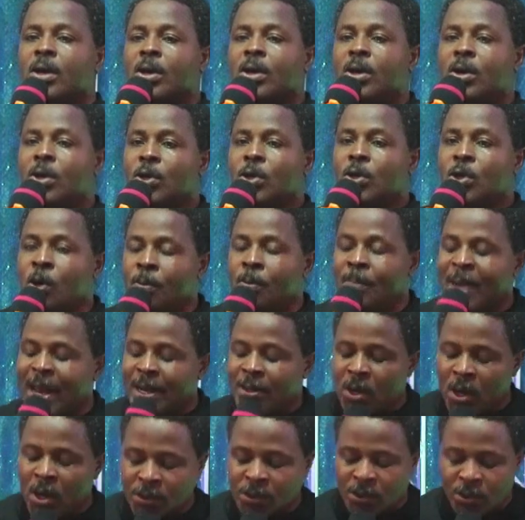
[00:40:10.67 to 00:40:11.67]
You may
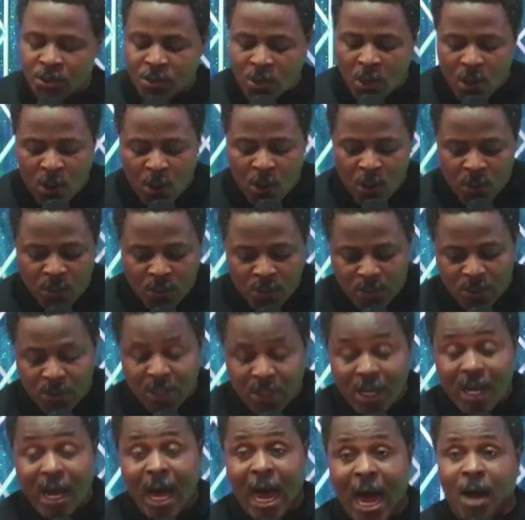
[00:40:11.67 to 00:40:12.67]
not know
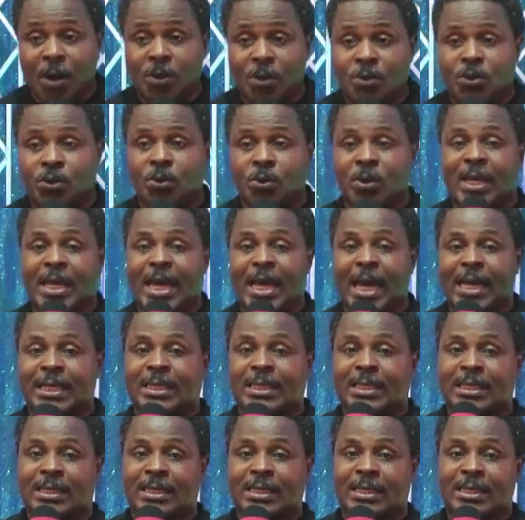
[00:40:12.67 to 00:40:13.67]
how to get
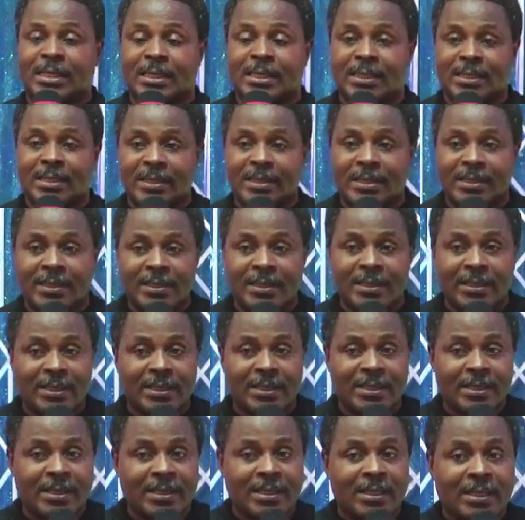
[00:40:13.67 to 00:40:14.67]
it.
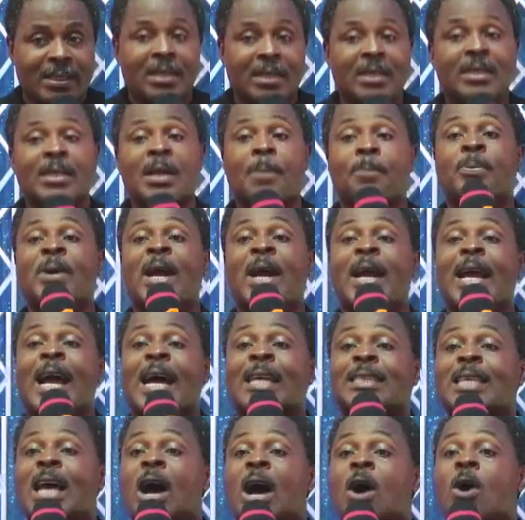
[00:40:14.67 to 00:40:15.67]
The
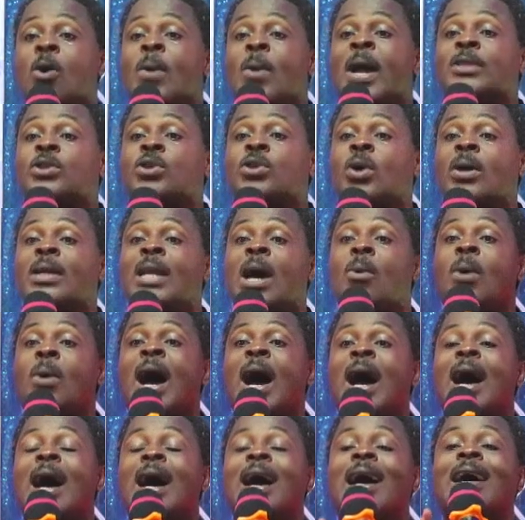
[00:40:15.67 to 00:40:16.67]
prayers are always on
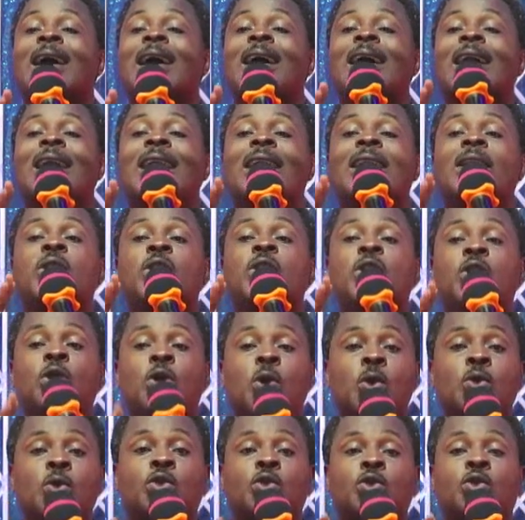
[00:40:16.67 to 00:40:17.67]
our
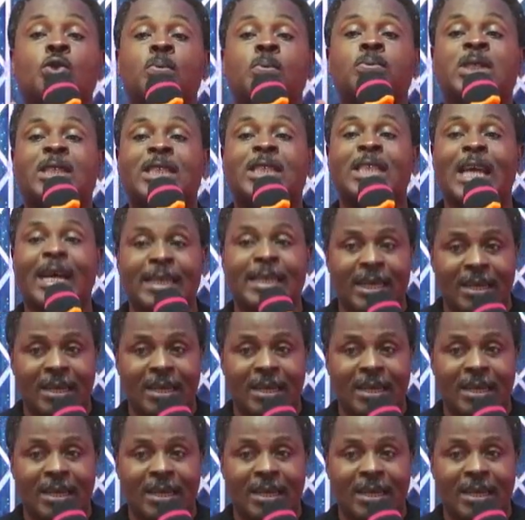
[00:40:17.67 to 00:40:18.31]
YouTube channel.